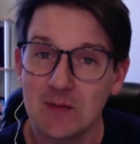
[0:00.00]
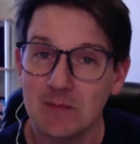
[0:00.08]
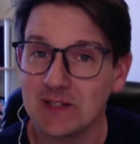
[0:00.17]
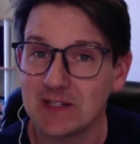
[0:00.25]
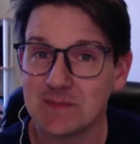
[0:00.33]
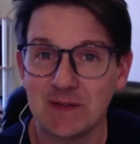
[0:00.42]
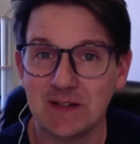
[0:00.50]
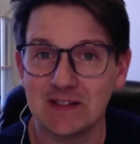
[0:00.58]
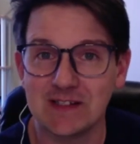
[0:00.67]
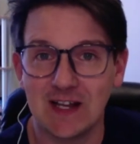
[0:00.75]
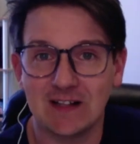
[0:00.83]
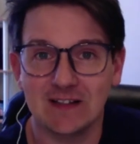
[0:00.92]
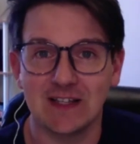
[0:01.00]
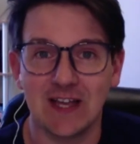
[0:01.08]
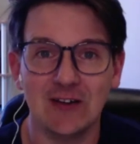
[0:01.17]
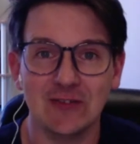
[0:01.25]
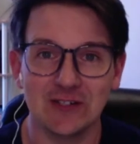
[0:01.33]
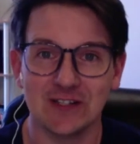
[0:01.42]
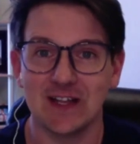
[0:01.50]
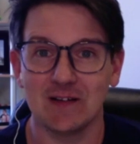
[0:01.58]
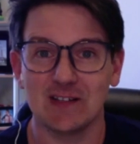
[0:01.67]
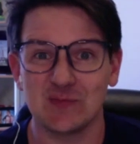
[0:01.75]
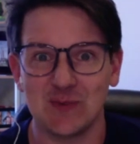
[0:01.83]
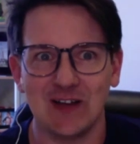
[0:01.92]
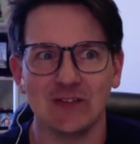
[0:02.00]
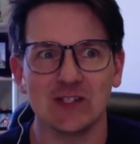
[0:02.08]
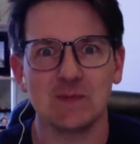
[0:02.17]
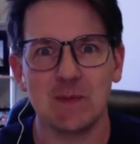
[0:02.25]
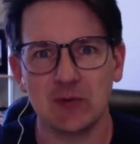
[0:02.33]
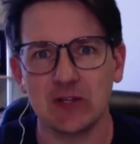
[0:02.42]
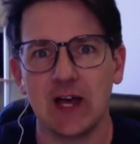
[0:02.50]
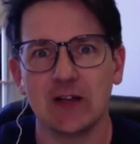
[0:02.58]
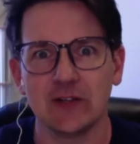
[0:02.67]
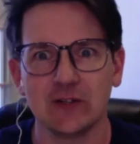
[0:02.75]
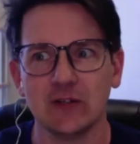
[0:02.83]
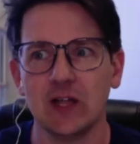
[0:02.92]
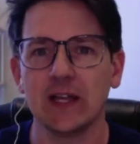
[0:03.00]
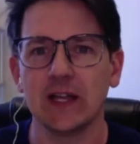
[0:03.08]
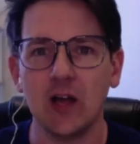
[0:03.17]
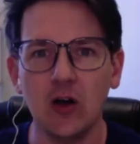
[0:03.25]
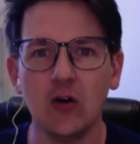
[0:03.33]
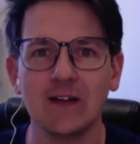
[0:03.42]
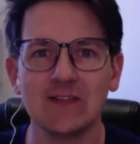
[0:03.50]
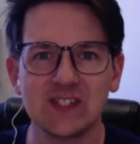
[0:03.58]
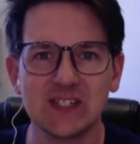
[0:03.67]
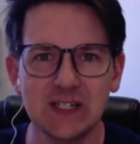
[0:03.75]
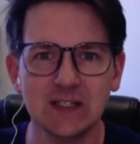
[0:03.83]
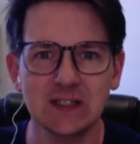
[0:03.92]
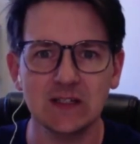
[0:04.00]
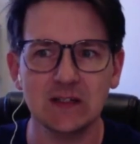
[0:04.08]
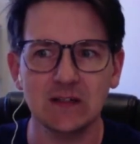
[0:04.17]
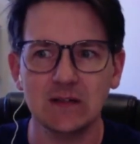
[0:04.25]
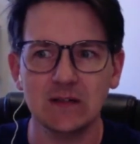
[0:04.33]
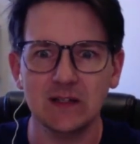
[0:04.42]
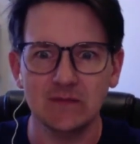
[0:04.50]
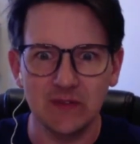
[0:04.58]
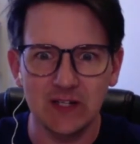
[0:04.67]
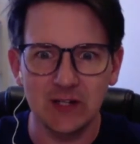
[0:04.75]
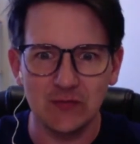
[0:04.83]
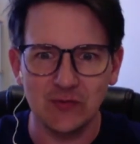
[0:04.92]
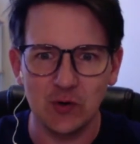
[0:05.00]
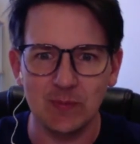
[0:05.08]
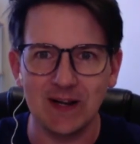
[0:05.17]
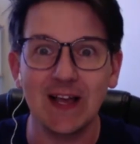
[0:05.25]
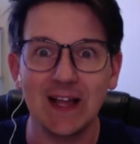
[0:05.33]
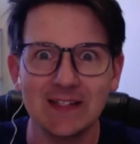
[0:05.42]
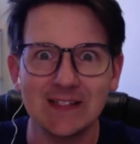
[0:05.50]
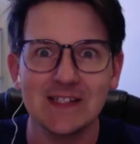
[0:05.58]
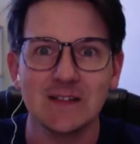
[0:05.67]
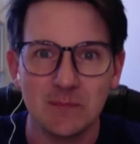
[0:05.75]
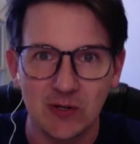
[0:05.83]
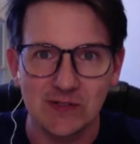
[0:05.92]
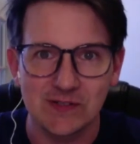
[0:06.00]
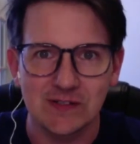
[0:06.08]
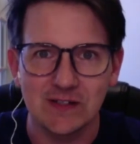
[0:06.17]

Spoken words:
But it's been exactly counter to that, because we have all these people now that are like, oh, I've seen it in video form, but I got to see it in person.